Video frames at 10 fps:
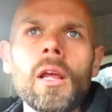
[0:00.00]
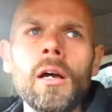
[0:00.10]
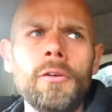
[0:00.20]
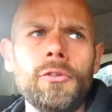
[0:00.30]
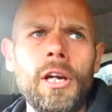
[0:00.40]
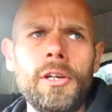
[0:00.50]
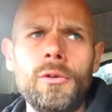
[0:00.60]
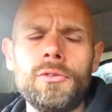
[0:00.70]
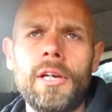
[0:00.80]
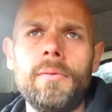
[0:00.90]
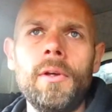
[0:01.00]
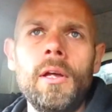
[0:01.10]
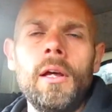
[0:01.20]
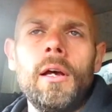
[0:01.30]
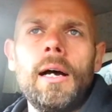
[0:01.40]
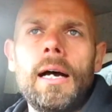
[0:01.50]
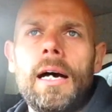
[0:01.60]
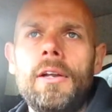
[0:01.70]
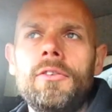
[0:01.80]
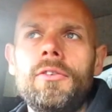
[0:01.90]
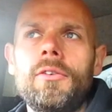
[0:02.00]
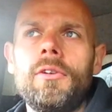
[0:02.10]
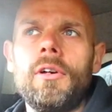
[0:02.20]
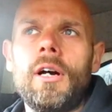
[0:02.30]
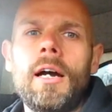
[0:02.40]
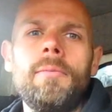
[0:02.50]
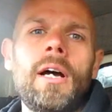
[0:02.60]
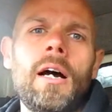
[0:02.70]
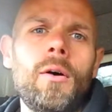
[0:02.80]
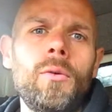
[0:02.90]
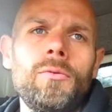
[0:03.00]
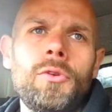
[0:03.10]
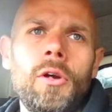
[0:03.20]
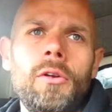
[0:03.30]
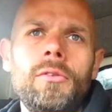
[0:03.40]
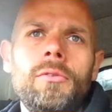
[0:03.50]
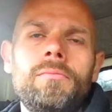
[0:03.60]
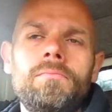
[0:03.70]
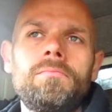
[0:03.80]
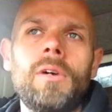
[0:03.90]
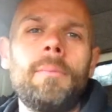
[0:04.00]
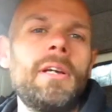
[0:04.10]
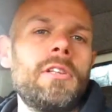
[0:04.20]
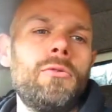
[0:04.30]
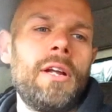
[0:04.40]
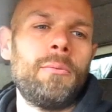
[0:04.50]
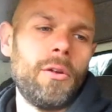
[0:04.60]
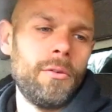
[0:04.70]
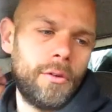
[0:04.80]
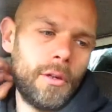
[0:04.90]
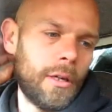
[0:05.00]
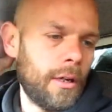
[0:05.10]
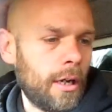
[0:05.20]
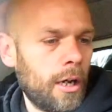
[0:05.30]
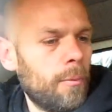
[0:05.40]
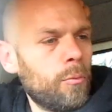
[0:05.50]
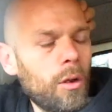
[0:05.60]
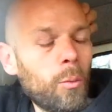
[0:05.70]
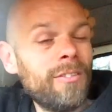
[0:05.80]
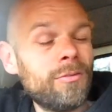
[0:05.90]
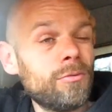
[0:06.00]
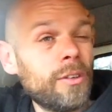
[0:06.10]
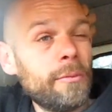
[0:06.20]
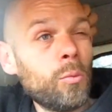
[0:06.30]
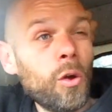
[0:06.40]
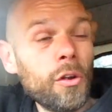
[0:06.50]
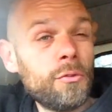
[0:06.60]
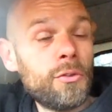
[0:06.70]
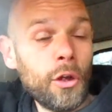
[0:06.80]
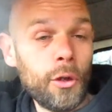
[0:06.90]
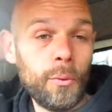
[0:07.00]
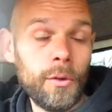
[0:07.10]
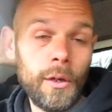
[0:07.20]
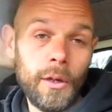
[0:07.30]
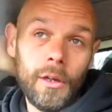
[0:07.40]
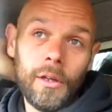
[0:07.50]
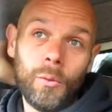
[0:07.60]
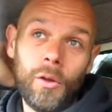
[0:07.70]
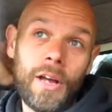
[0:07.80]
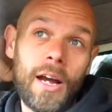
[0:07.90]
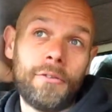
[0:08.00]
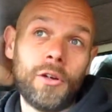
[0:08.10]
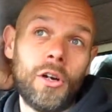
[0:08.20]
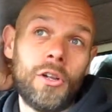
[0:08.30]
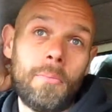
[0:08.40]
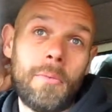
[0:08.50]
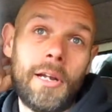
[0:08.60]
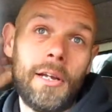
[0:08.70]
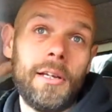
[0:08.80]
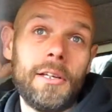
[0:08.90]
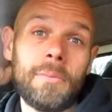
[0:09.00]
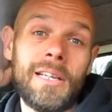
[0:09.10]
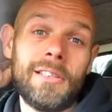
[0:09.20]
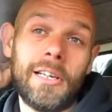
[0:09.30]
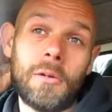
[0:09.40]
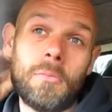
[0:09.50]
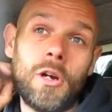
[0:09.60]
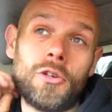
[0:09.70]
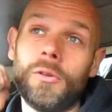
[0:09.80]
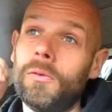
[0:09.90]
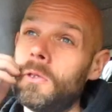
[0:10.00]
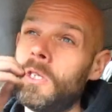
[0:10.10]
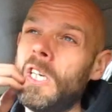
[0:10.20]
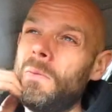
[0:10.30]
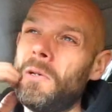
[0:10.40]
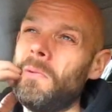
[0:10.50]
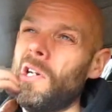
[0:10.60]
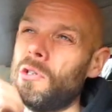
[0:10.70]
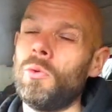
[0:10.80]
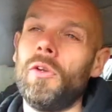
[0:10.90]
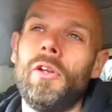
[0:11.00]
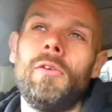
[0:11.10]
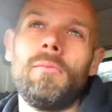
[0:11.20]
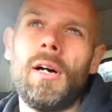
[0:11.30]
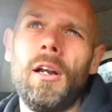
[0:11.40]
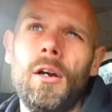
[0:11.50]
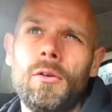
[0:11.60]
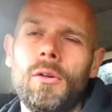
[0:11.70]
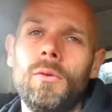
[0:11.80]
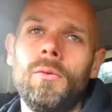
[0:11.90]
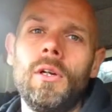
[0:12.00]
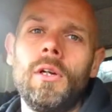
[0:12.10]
after I used it, and I'm now doing, I basically rent one. Well, I rent one of two. The one that I've got at the minute is basically a commercial, cheap commercial one that my local